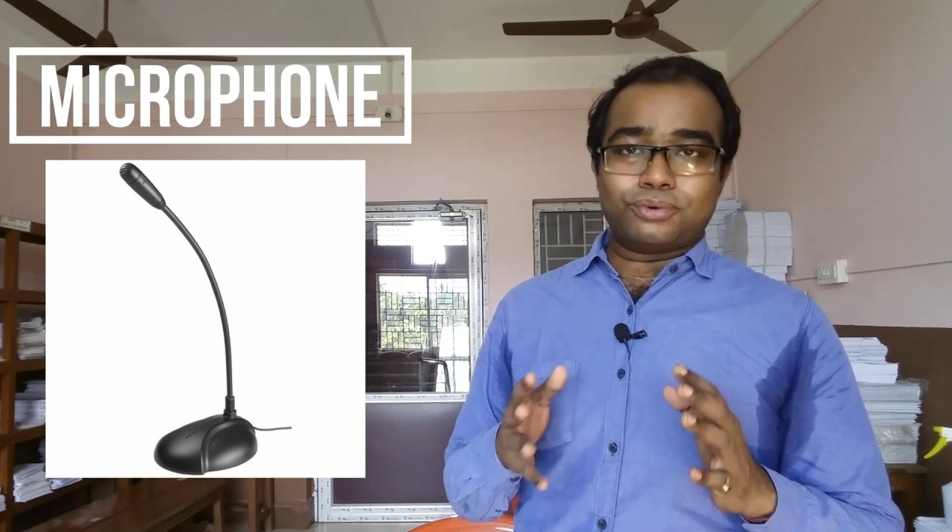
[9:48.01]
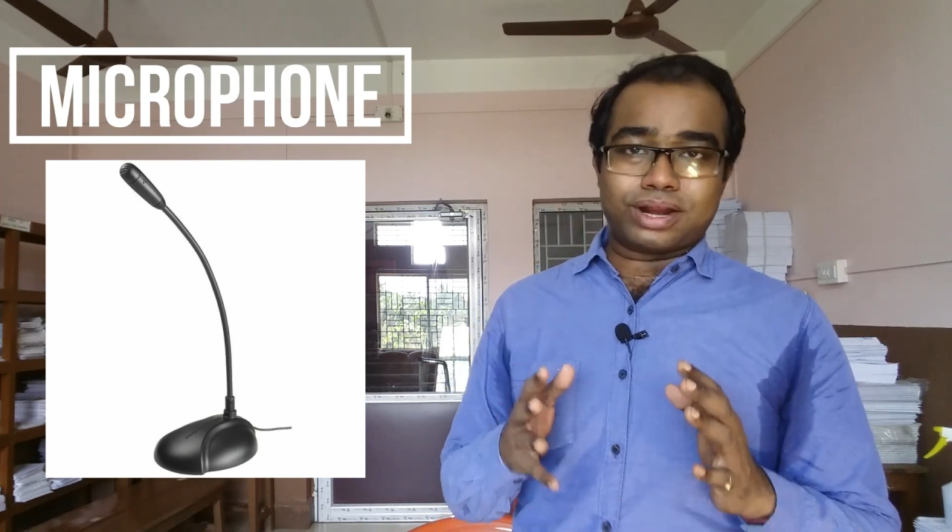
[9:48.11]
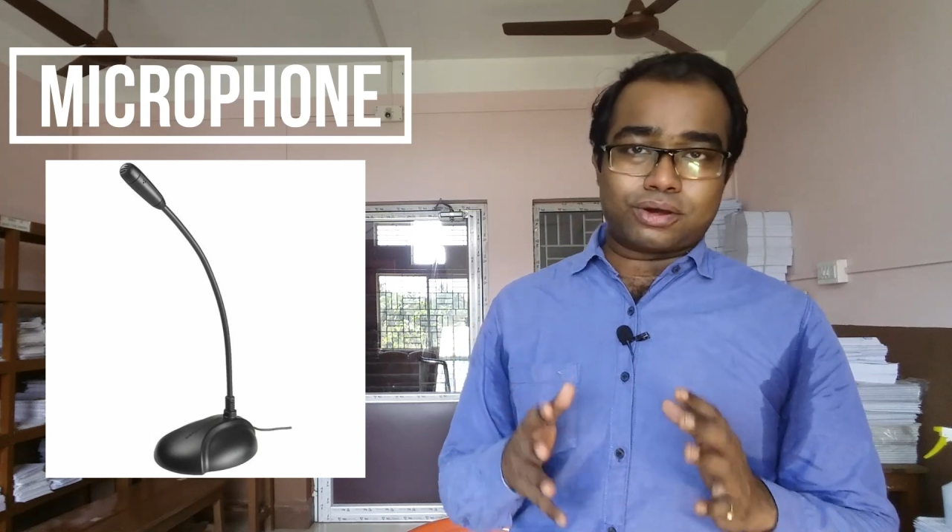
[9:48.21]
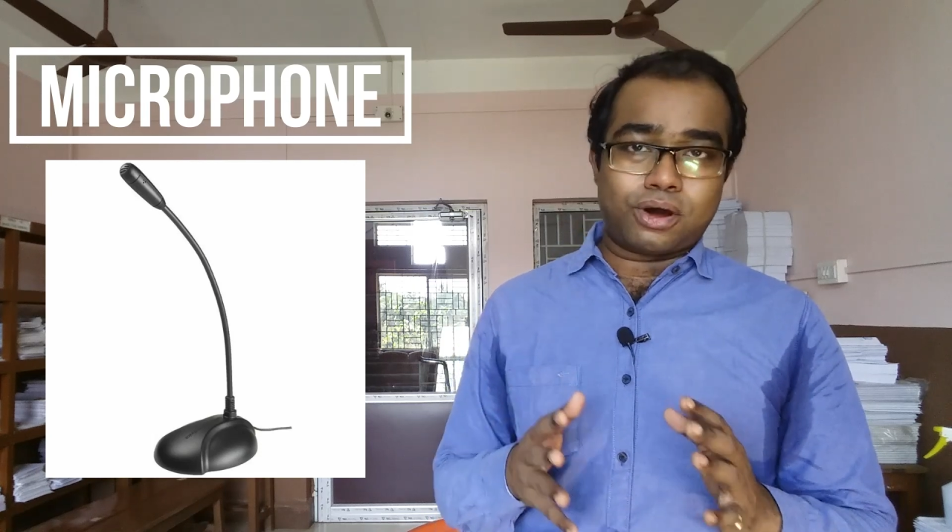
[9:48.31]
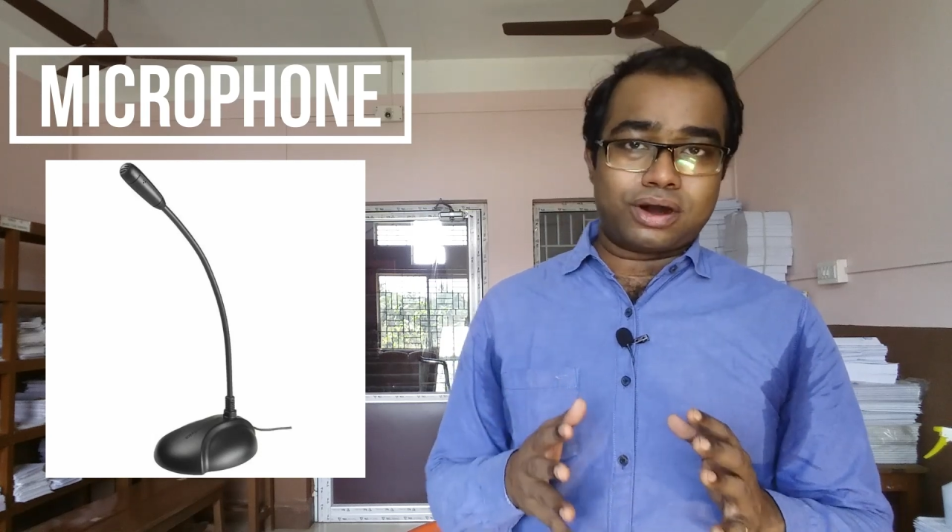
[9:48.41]

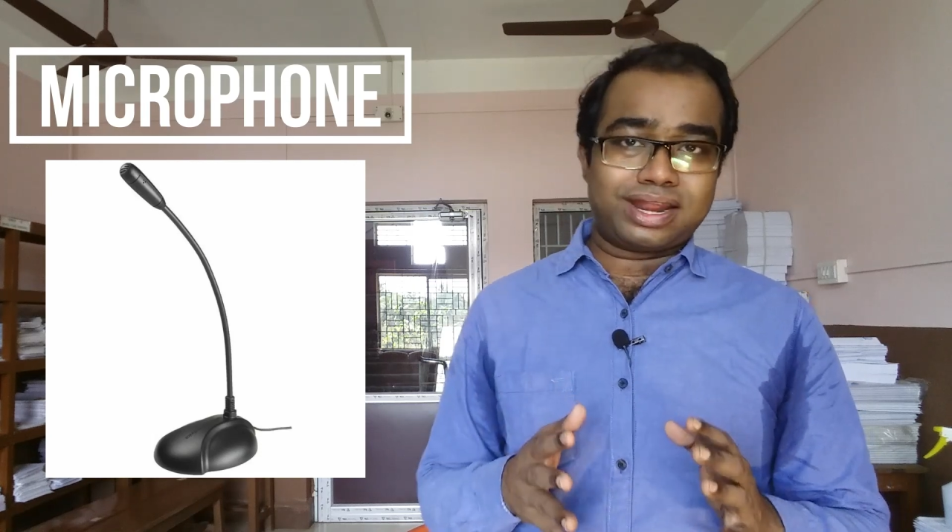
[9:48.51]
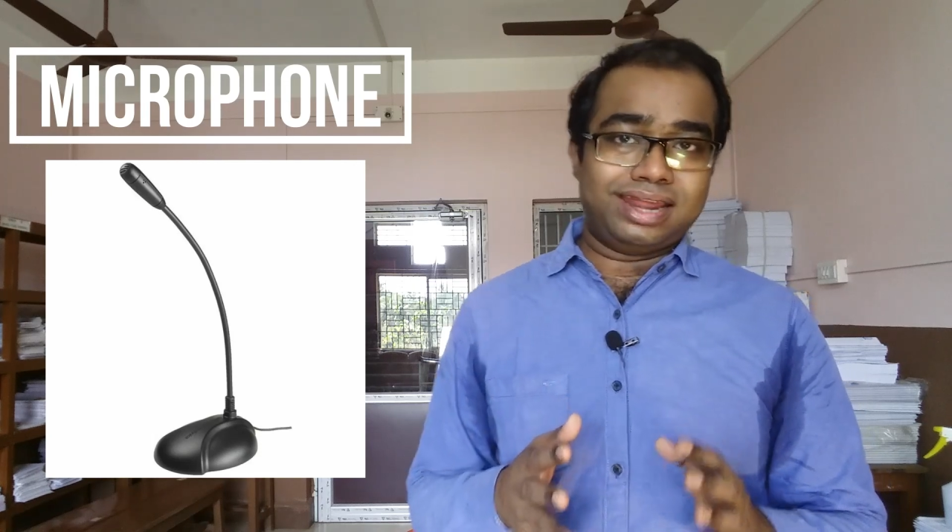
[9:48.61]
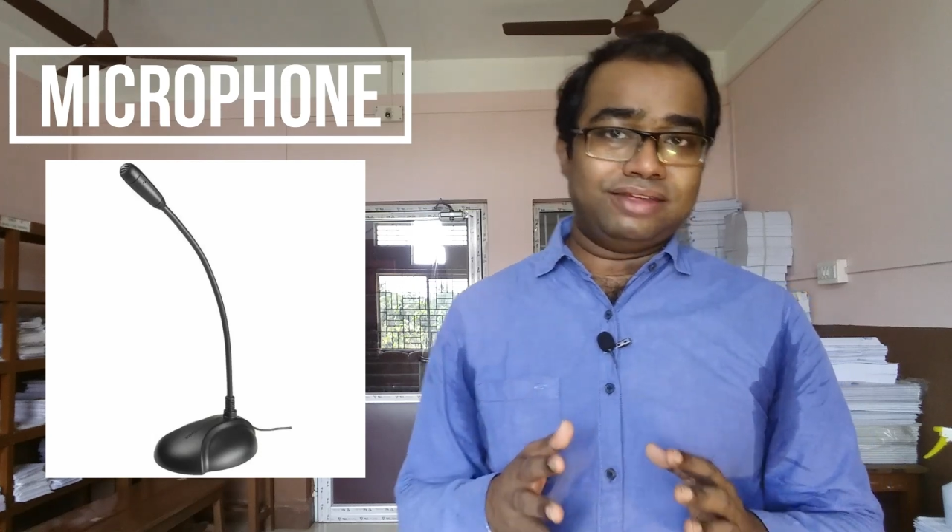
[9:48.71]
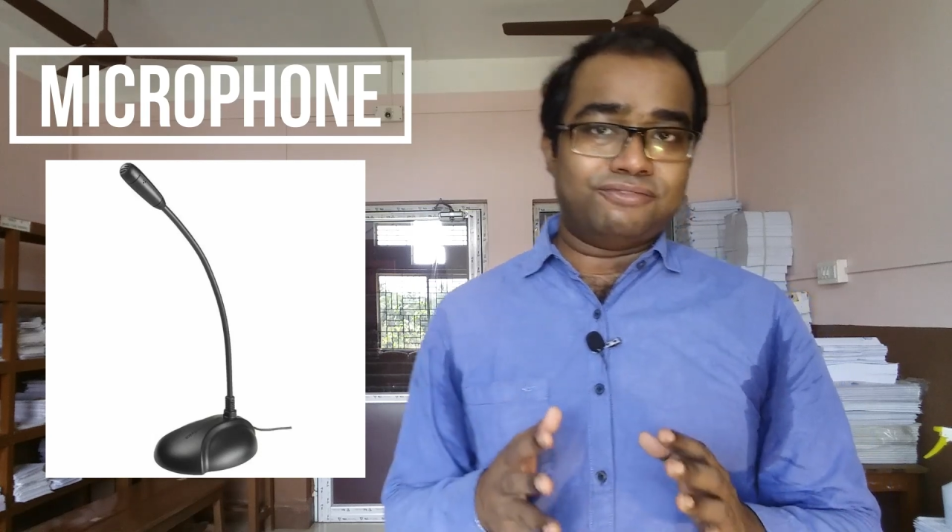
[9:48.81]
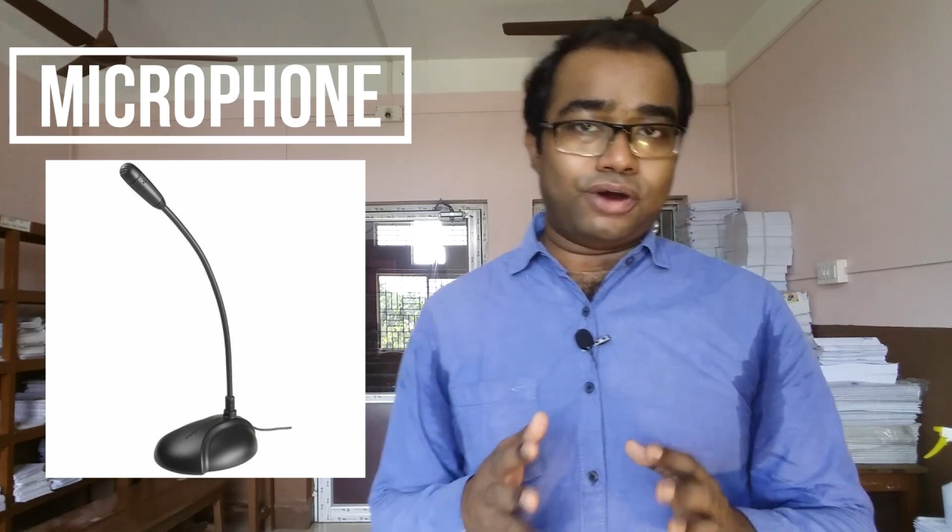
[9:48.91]
record
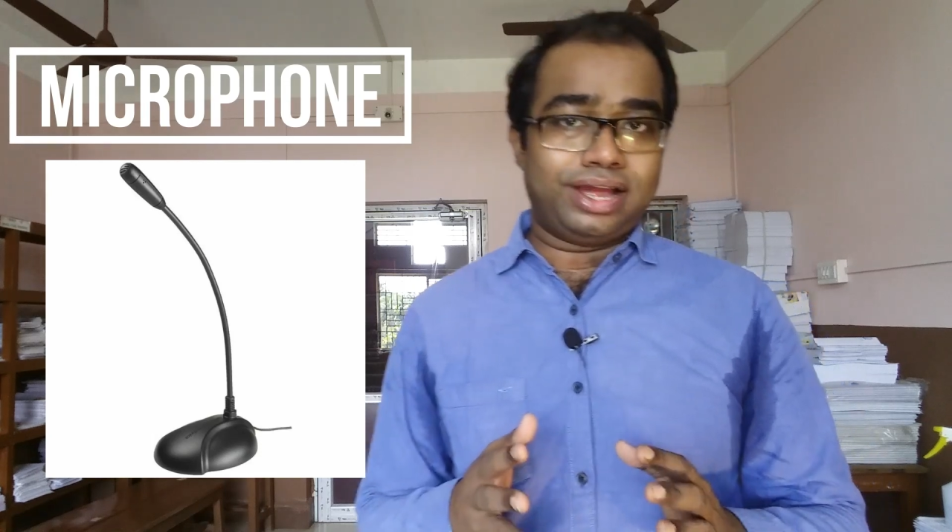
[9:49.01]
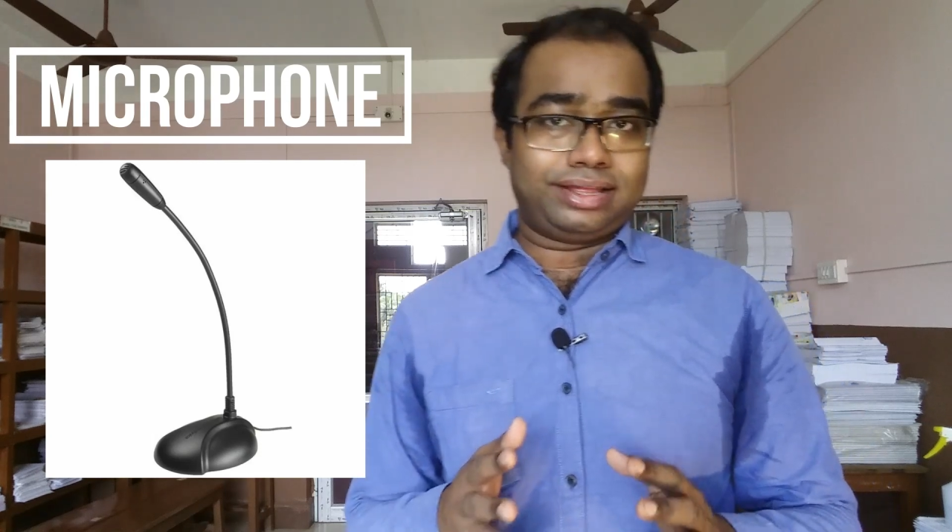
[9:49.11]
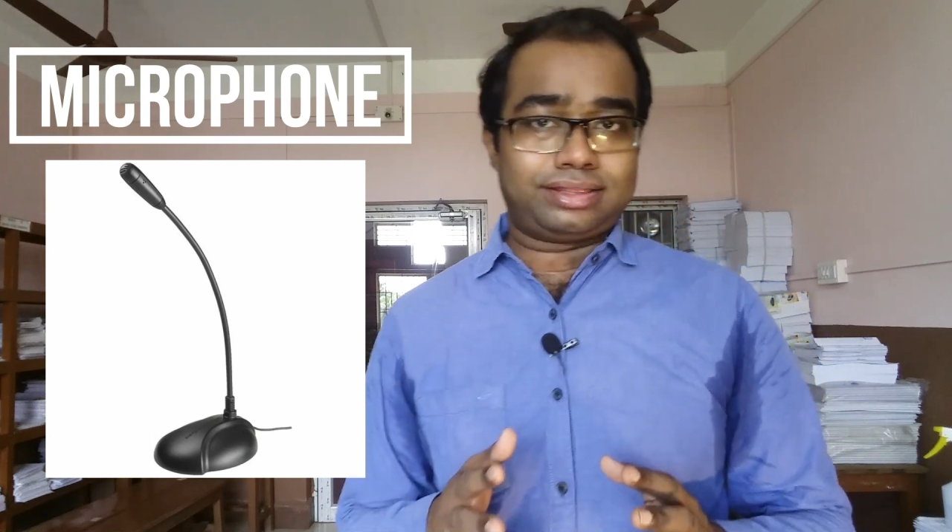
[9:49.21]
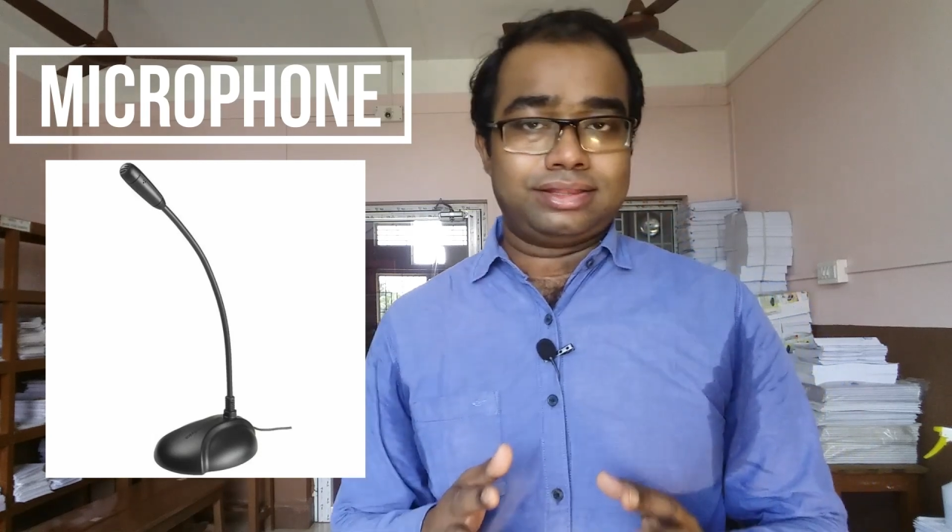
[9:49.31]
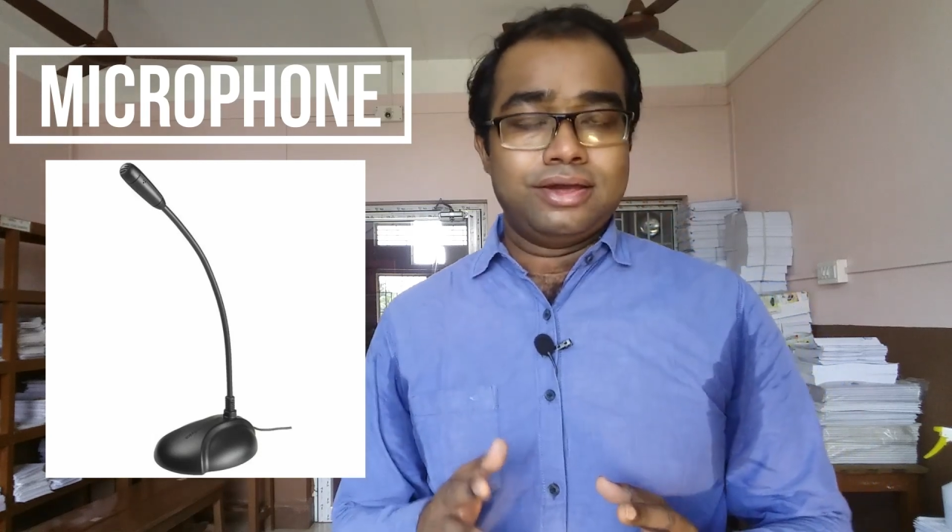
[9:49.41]
any voice,